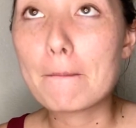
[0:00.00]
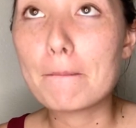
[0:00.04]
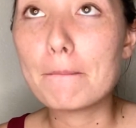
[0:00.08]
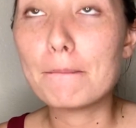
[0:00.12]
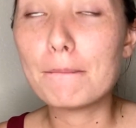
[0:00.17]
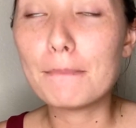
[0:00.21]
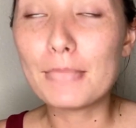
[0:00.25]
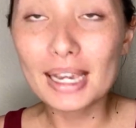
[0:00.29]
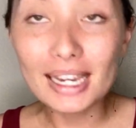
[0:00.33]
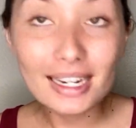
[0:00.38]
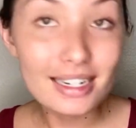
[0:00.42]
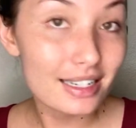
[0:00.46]

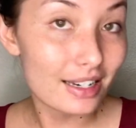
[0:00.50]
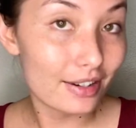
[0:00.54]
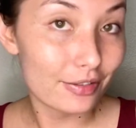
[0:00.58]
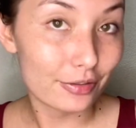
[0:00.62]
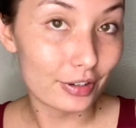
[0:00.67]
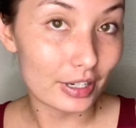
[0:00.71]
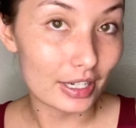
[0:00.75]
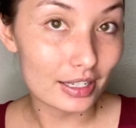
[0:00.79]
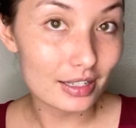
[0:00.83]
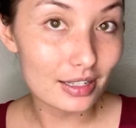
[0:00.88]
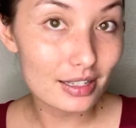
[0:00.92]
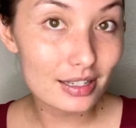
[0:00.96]
big
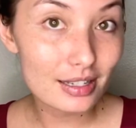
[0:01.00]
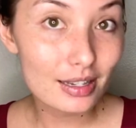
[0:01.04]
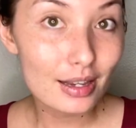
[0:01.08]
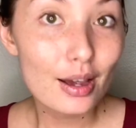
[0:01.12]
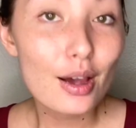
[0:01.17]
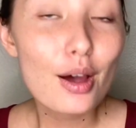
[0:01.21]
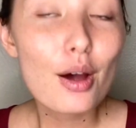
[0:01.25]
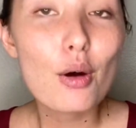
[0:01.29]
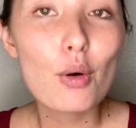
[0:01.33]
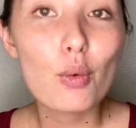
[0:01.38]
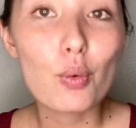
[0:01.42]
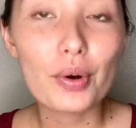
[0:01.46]
difference
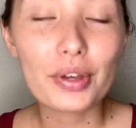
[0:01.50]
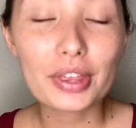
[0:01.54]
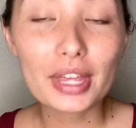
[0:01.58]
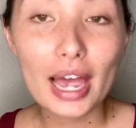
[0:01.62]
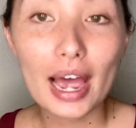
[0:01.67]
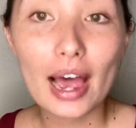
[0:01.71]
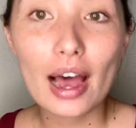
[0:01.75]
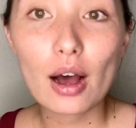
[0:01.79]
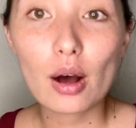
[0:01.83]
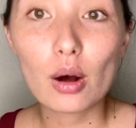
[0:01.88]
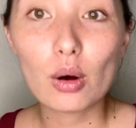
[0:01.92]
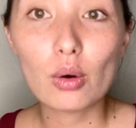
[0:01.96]
with
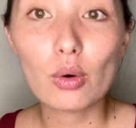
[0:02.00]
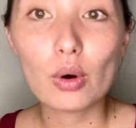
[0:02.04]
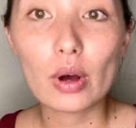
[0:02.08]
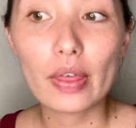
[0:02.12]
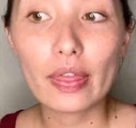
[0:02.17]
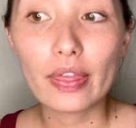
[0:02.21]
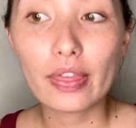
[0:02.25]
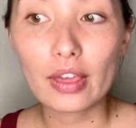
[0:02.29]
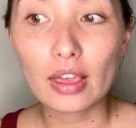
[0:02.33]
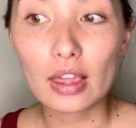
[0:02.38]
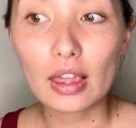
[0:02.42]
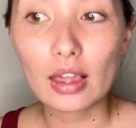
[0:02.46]
how
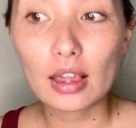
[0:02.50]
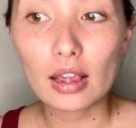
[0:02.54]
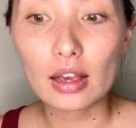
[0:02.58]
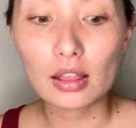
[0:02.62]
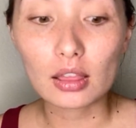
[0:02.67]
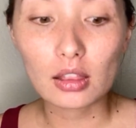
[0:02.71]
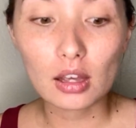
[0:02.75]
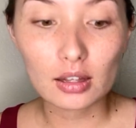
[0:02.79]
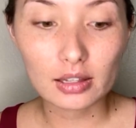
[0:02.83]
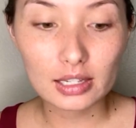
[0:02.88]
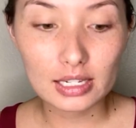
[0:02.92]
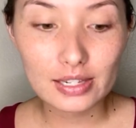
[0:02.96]
the
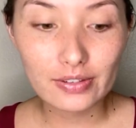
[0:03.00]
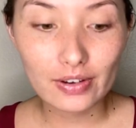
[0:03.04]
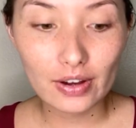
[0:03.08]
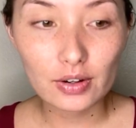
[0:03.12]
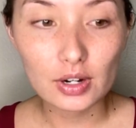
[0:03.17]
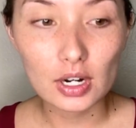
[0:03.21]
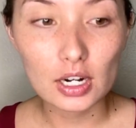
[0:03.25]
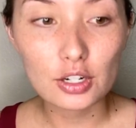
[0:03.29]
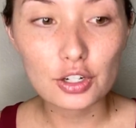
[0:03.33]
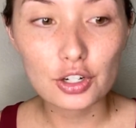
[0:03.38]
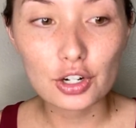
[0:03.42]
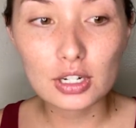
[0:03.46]
Lawless
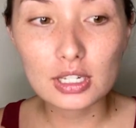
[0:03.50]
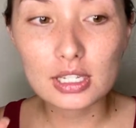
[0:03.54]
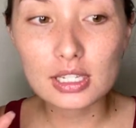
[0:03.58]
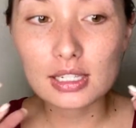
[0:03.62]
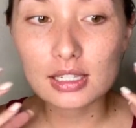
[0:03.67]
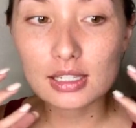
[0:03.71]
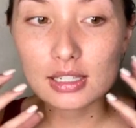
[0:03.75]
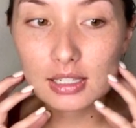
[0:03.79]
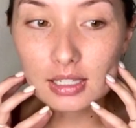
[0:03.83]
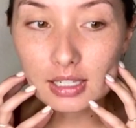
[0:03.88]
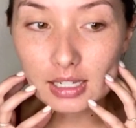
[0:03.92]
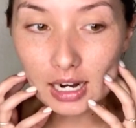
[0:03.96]
Foundation
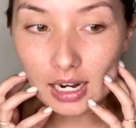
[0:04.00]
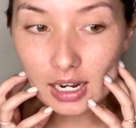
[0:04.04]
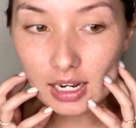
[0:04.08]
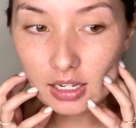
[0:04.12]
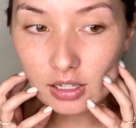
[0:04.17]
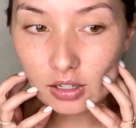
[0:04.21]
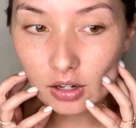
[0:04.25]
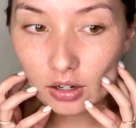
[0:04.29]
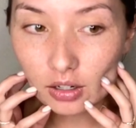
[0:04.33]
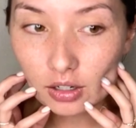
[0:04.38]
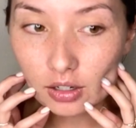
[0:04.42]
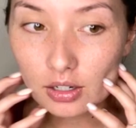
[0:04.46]
stays
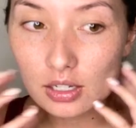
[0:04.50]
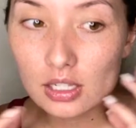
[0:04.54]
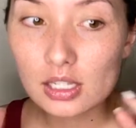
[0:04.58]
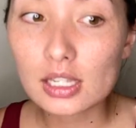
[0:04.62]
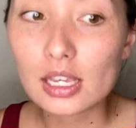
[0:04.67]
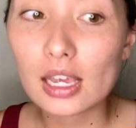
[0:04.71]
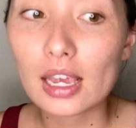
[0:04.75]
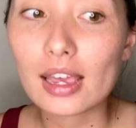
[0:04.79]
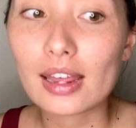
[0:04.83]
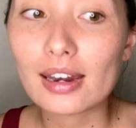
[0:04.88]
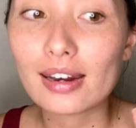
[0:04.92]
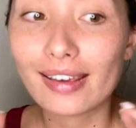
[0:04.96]
on your
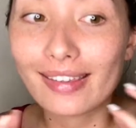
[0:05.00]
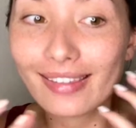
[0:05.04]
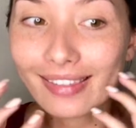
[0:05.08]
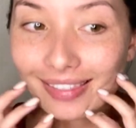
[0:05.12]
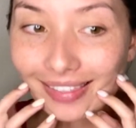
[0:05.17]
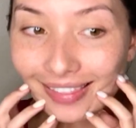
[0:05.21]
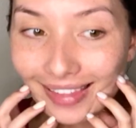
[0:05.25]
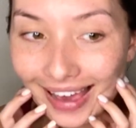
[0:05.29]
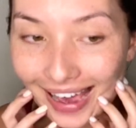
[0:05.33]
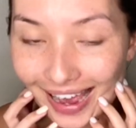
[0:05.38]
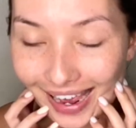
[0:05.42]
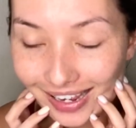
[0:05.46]
skin and
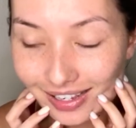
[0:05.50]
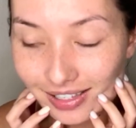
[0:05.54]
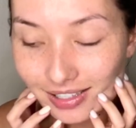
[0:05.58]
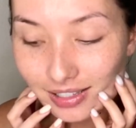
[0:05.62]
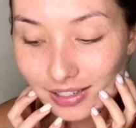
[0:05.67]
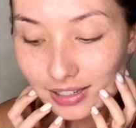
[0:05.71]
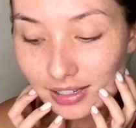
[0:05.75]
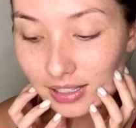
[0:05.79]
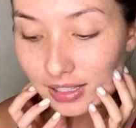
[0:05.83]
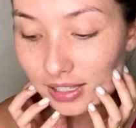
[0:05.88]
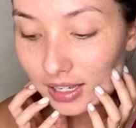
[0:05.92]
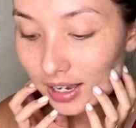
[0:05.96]

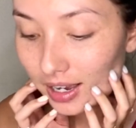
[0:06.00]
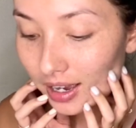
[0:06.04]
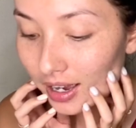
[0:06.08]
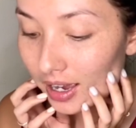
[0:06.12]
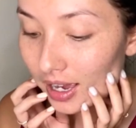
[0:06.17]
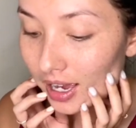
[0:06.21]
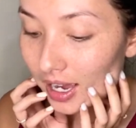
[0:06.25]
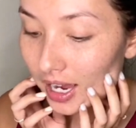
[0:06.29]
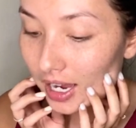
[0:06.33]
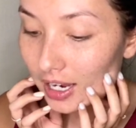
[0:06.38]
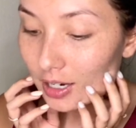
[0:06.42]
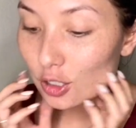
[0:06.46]
lasts
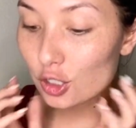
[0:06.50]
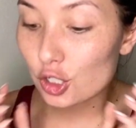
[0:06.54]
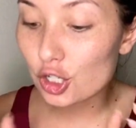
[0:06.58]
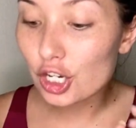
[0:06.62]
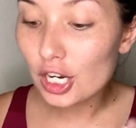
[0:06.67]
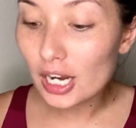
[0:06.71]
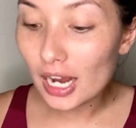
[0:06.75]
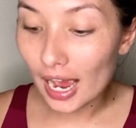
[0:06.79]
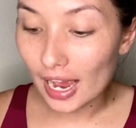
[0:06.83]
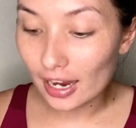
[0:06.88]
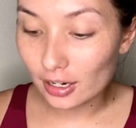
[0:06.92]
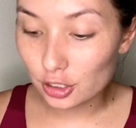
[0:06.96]
is
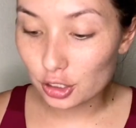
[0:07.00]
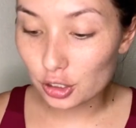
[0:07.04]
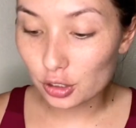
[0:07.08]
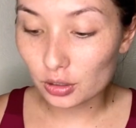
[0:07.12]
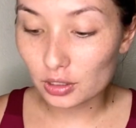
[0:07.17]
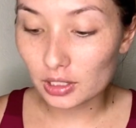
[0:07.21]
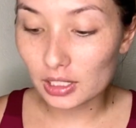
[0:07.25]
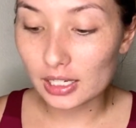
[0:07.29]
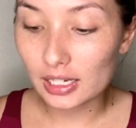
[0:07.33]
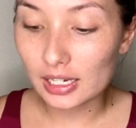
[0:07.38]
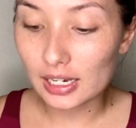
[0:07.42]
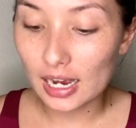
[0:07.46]
she
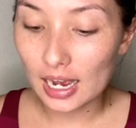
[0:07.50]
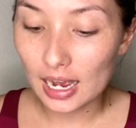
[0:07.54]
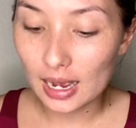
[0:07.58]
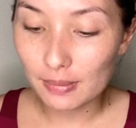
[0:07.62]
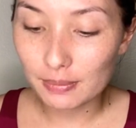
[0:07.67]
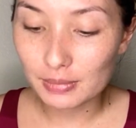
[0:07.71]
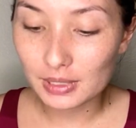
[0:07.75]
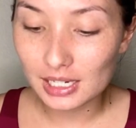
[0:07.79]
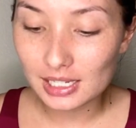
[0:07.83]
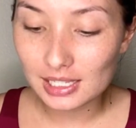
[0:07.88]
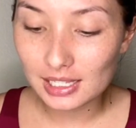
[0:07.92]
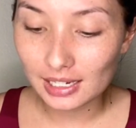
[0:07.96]
actually um,
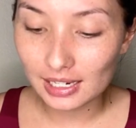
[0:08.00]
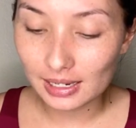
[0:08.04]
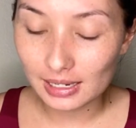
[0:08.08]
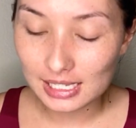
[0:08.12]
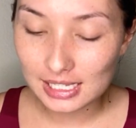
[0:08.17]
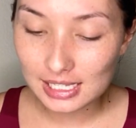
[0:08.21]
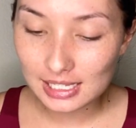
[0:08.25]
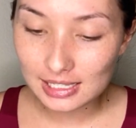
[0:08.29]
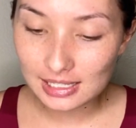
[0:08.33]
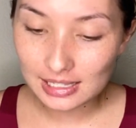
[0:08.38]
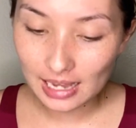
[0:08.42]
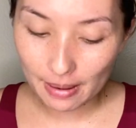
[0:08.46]
does like a
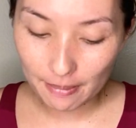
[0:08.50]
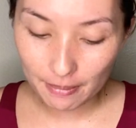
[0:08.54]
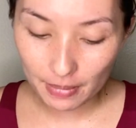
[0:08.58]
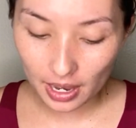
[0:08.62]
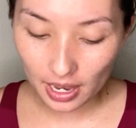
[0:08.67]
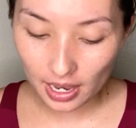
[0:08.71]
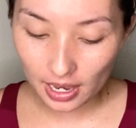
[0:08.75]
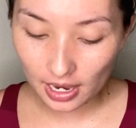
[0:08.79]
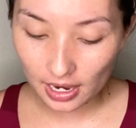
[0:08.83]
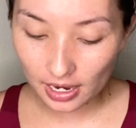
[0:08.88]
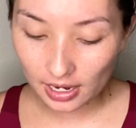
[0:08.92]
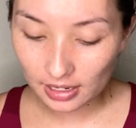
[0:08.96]

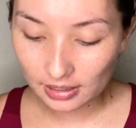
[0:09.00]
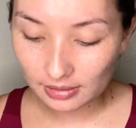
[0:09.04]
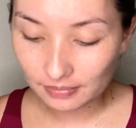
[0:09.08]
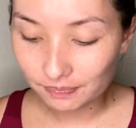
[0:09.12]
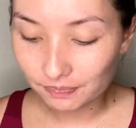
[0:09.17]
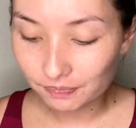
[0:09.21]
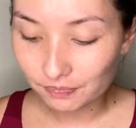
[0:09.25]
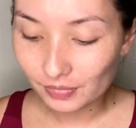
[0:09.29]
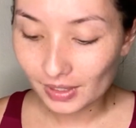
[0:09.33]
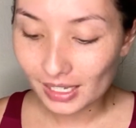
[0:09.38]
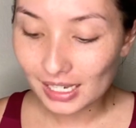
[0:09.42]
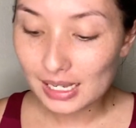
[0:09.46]
semi
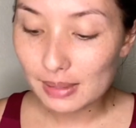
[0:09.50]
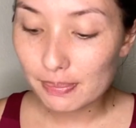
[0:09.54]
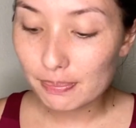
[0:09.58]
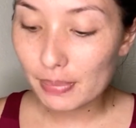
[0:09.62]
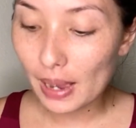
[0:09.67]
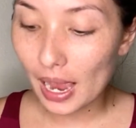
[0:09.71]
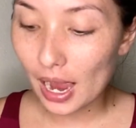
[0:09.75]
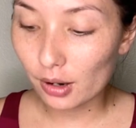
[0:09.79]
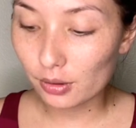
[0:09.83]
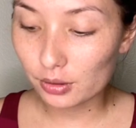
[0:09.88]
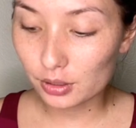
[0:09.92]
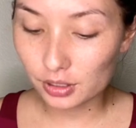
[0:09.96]

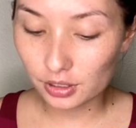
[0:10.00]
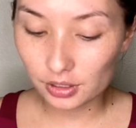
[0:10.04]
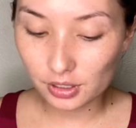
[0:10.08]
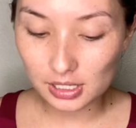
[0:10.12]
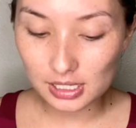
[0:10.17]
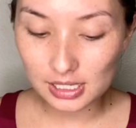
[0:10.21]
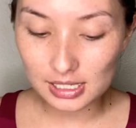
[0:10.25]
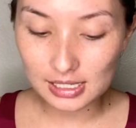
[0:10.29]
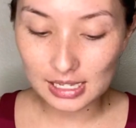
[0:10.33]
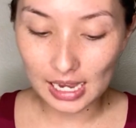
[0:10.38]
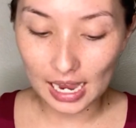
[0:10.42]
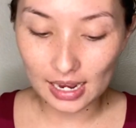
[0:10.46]
powder
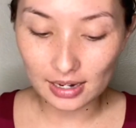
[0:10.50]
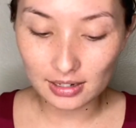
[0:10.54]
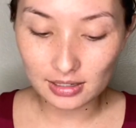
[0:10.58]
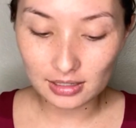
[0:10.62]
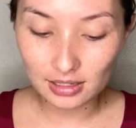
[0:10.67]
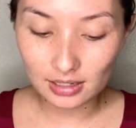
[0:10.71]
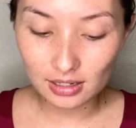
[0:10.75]
set